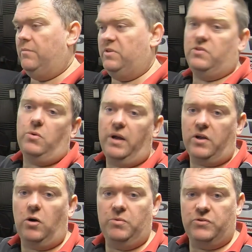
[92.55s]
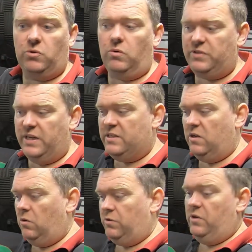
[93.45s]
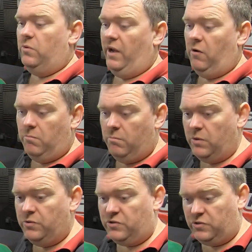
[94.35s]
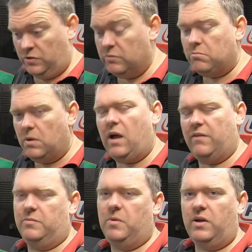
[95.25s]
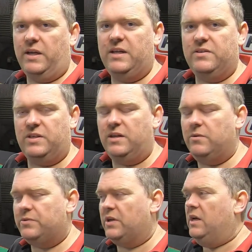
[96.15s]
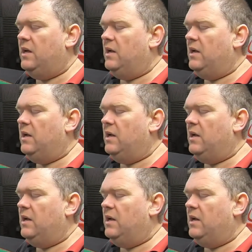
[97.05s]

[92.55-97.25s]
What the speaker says: This is quite a common sort of data log that you'll get on most aftermarket ECUs.